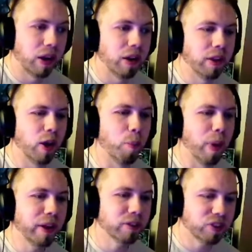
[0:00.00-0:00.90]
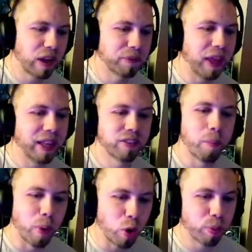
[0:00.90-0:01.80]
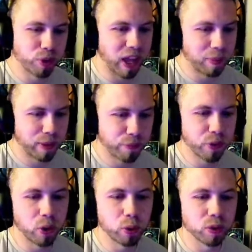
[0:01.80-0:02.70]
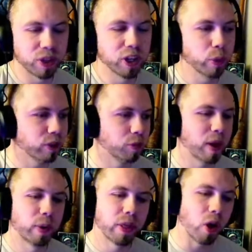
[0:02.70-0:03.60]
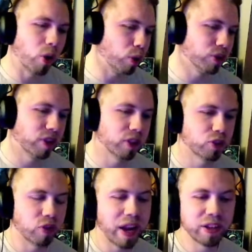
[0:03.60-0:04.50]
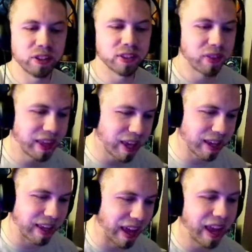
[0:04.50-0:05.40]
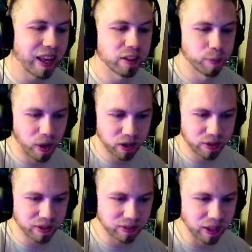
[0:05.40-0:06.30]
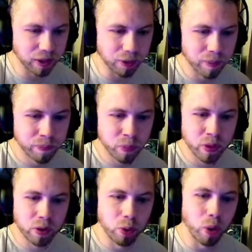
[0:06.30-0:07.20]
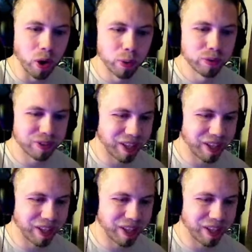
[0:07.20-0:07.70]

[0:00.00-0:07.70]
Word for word: you know, Microsoft gains a mobile gaming foothold here, which has been one of the holes in their strategy. So they get King as part of this deal, who owns,